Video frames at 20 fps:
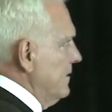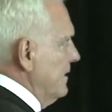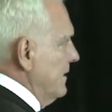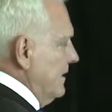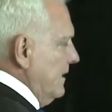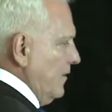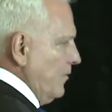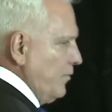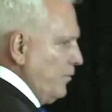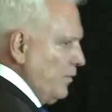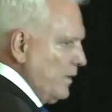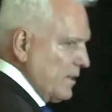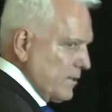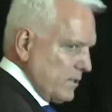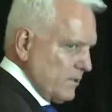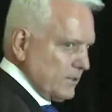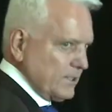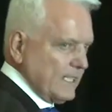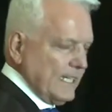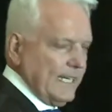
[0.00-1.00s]
if we're
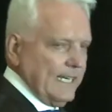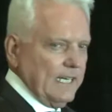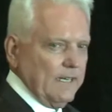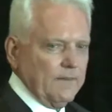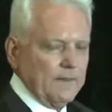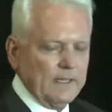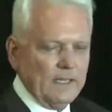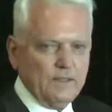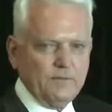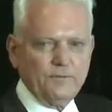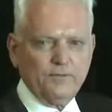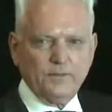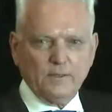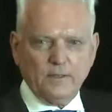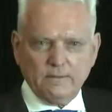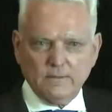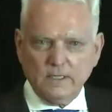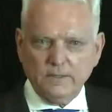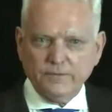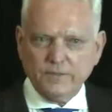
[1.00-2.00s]
going to have a
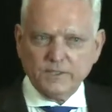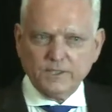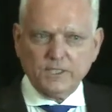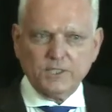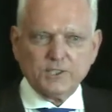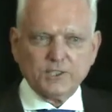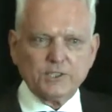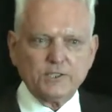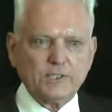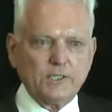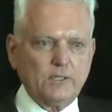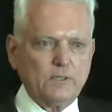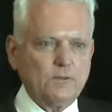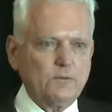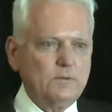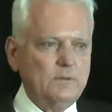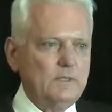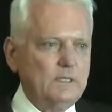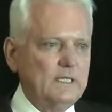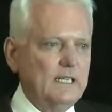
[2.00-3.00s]
fully
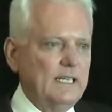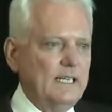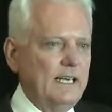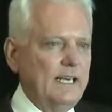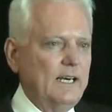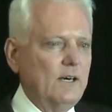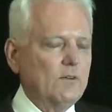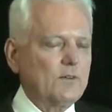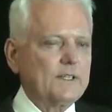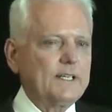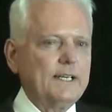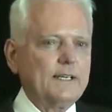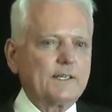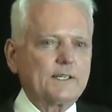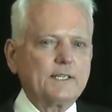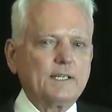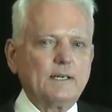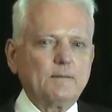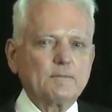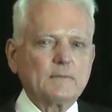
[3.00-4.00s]
physician-owned healthcare
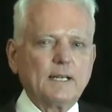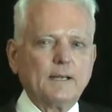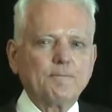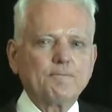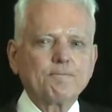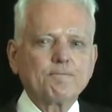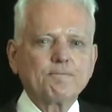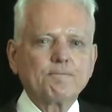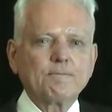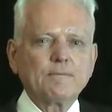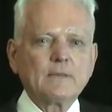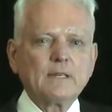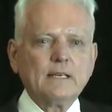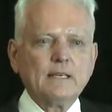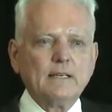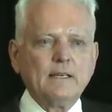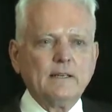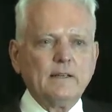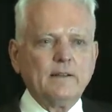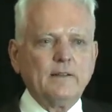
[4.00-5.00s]
company,
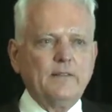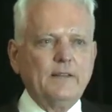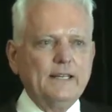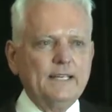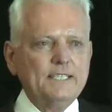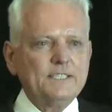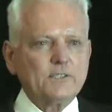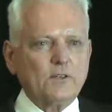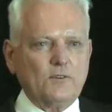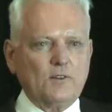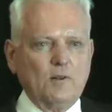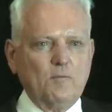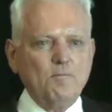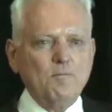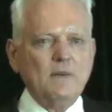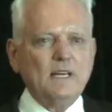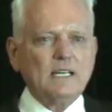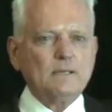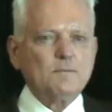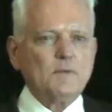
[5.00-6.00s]
these are the
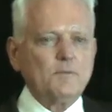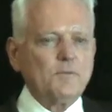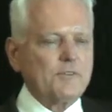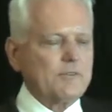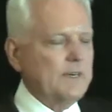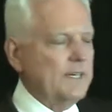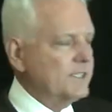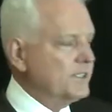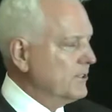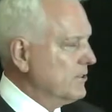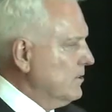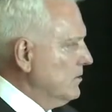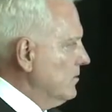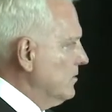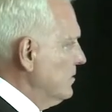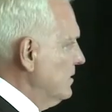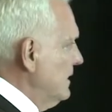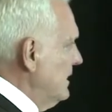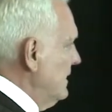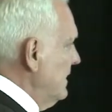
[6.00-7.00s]
minimum
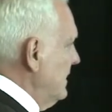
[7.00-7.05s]
threshold